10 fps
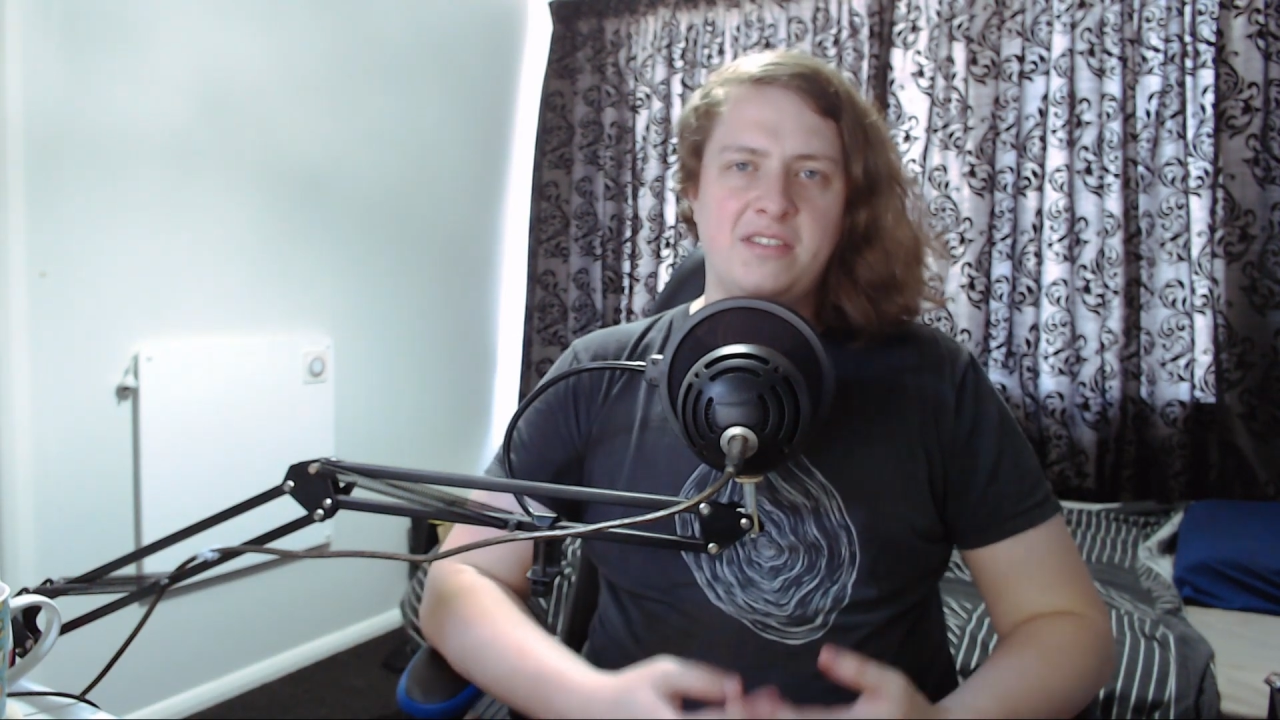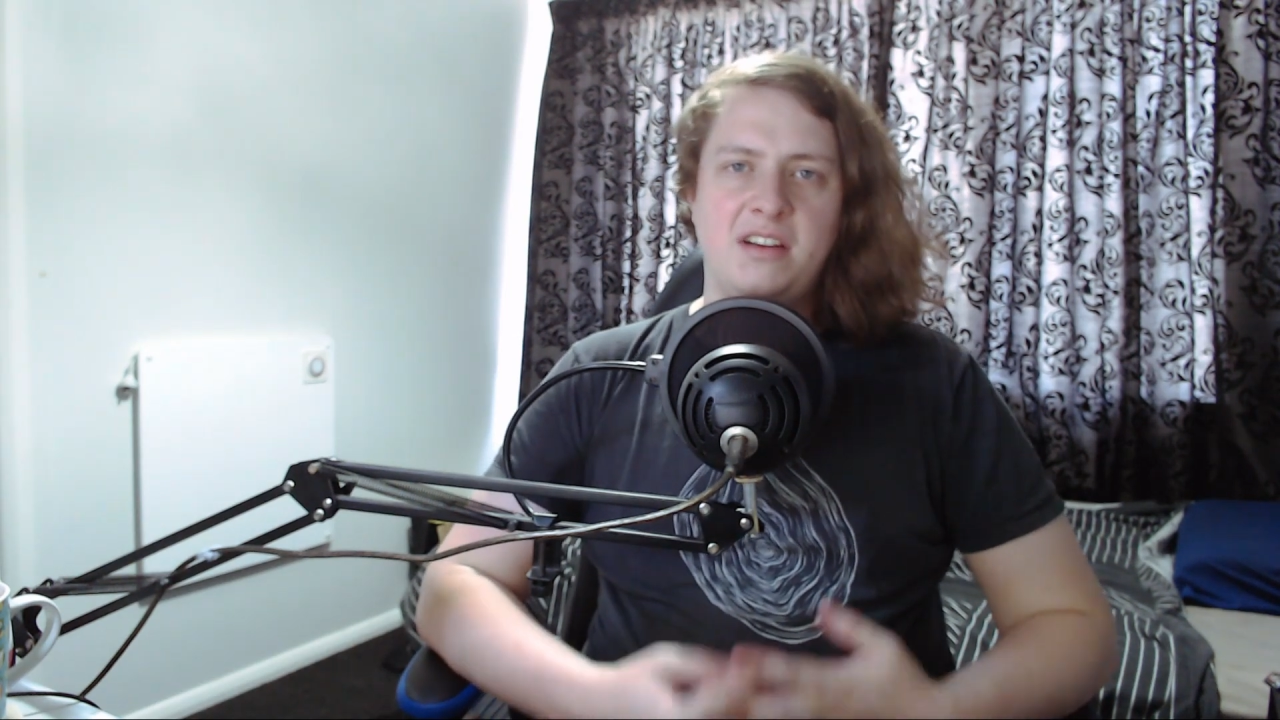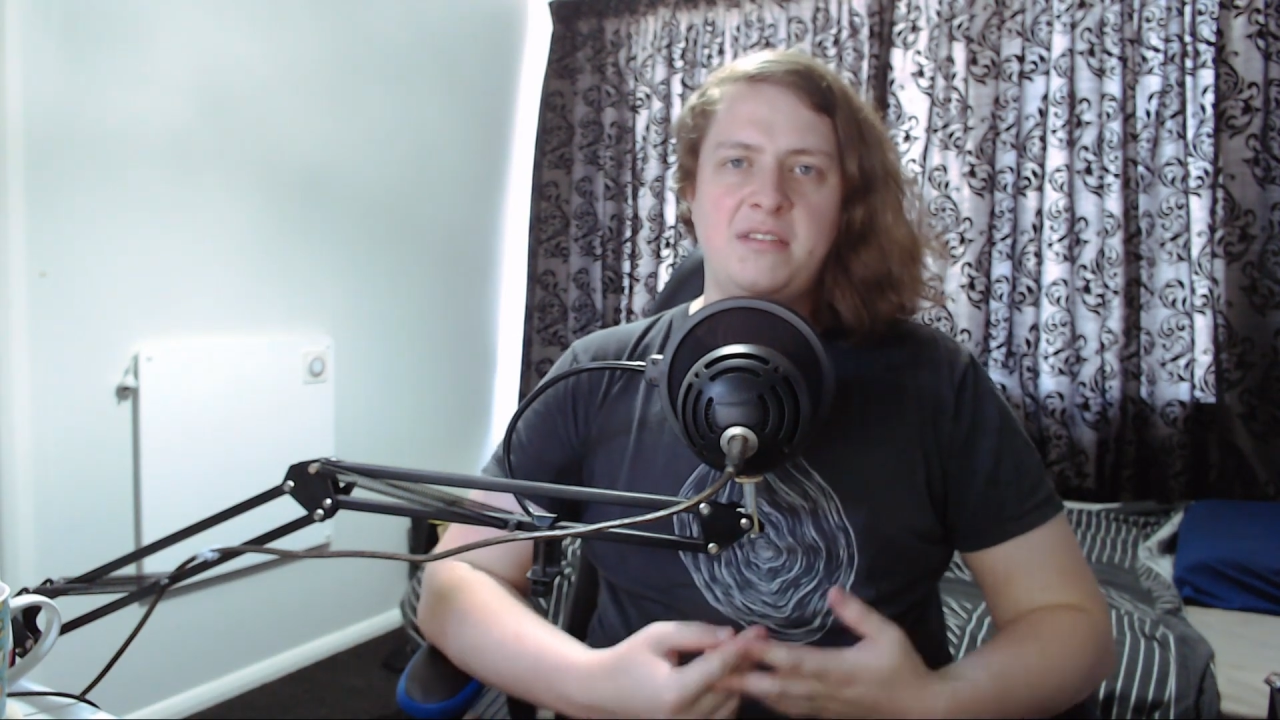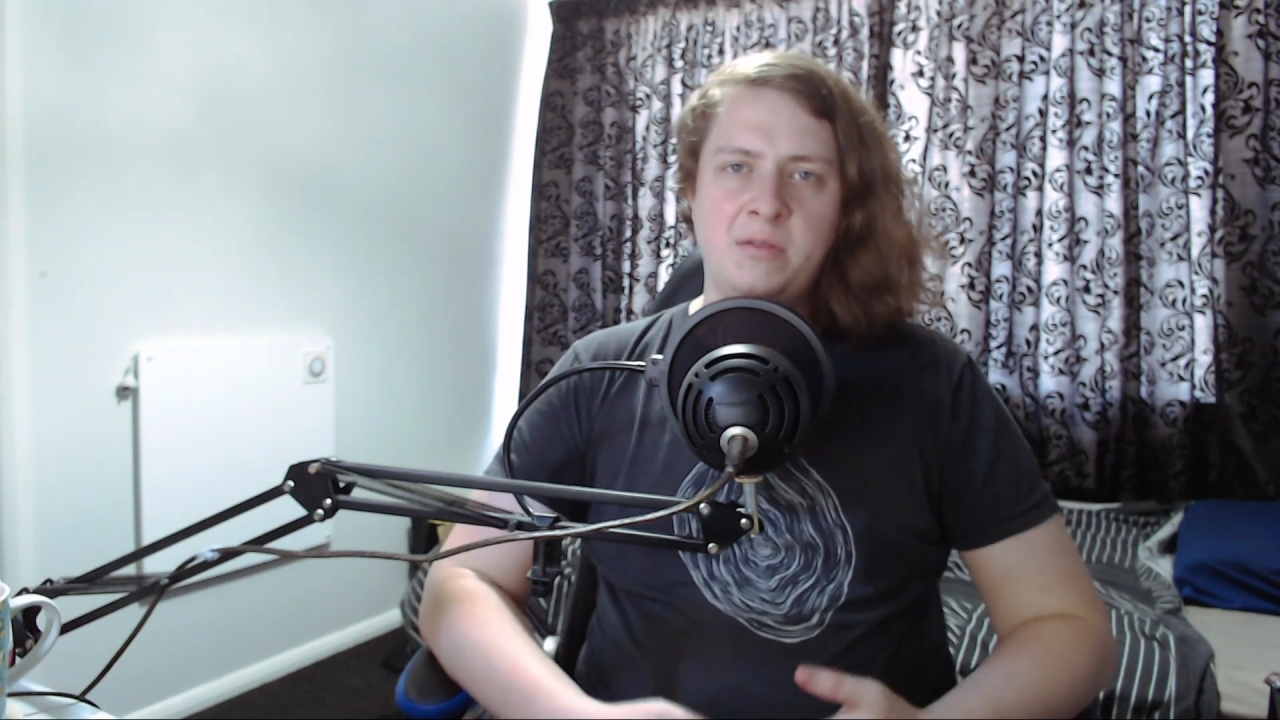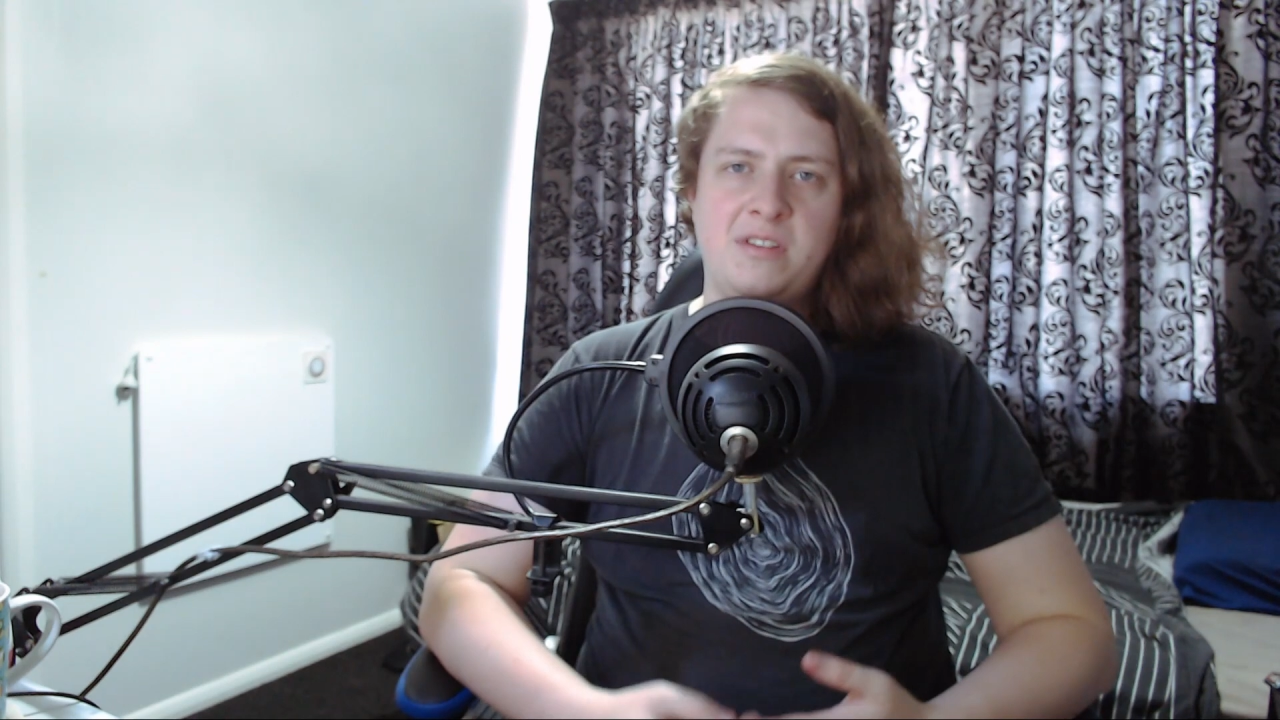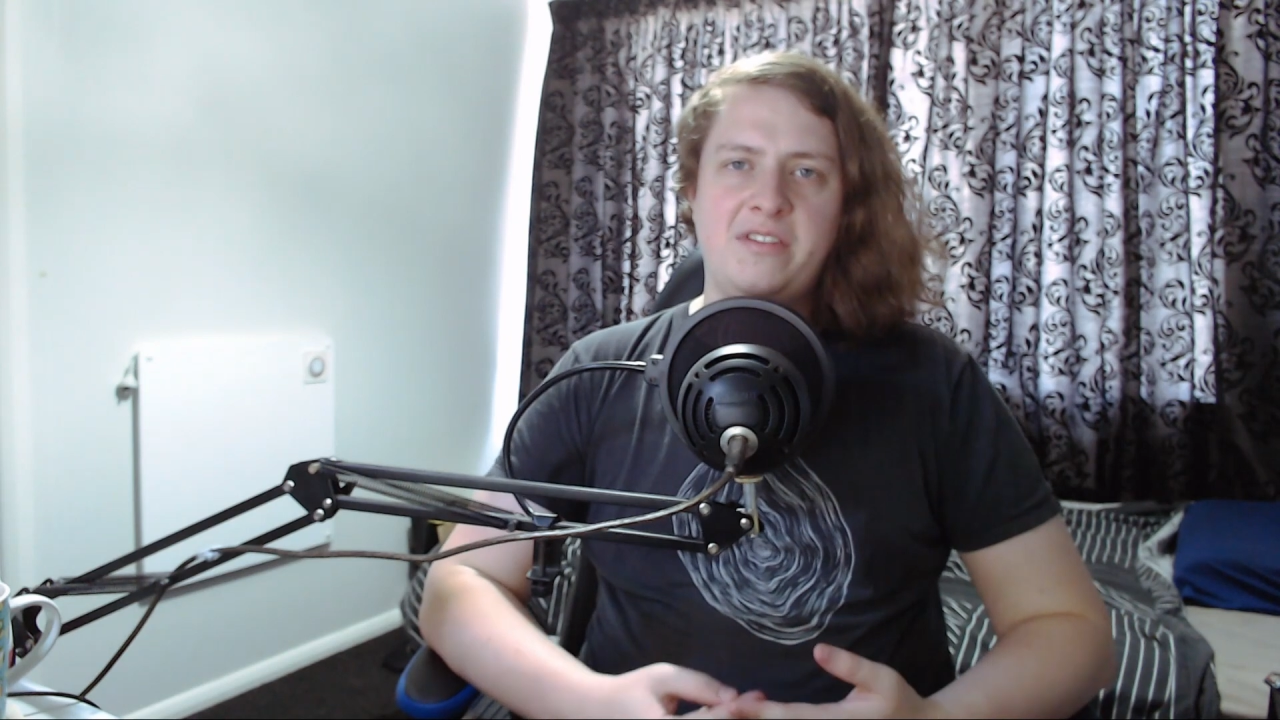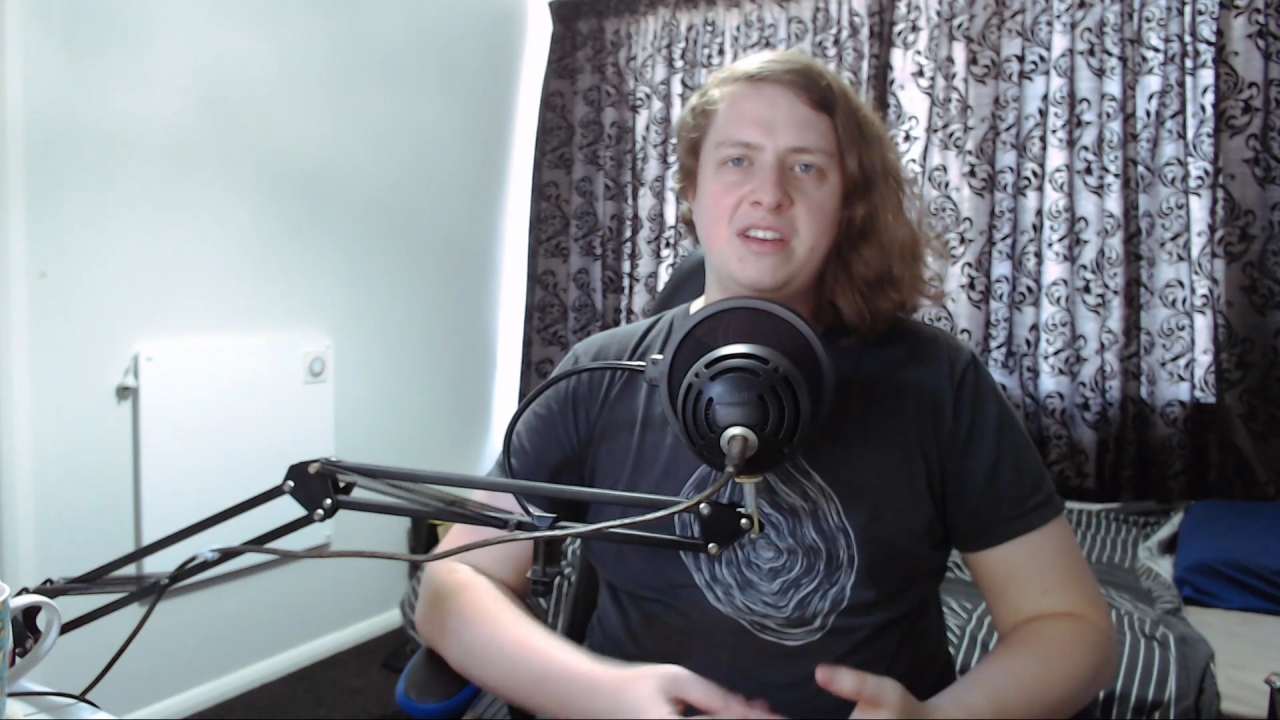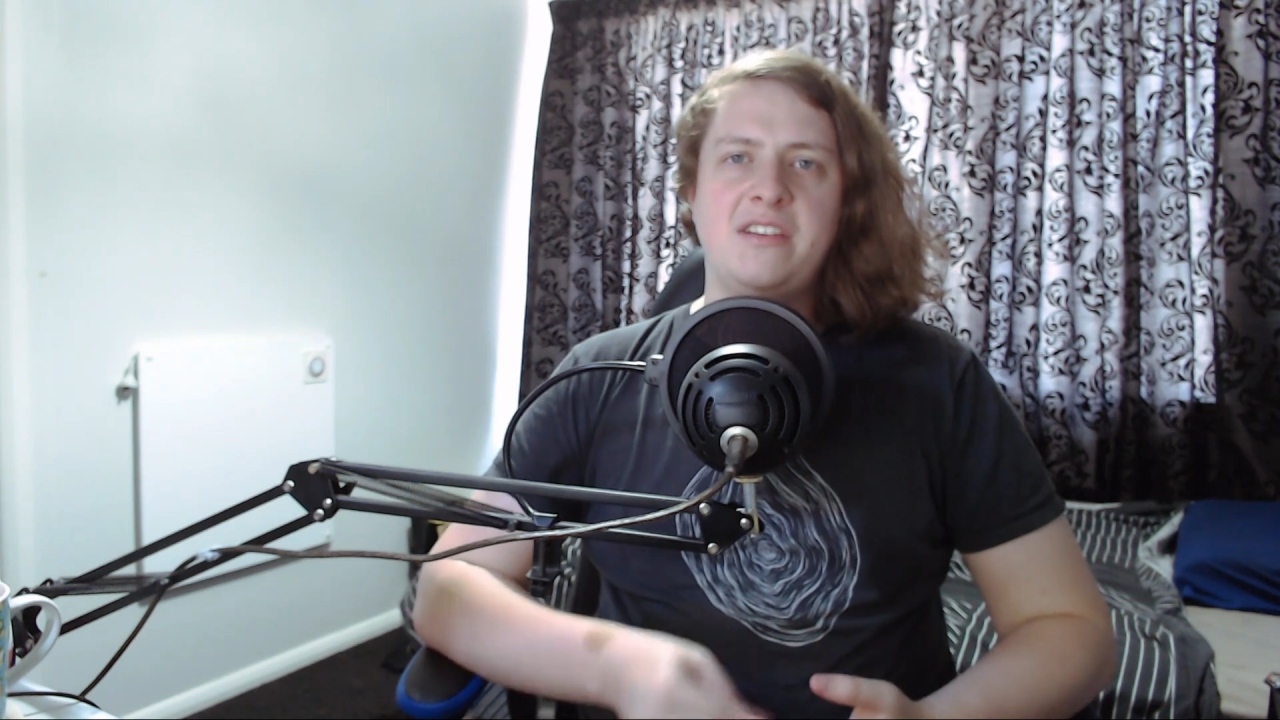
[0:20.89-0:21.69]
very specific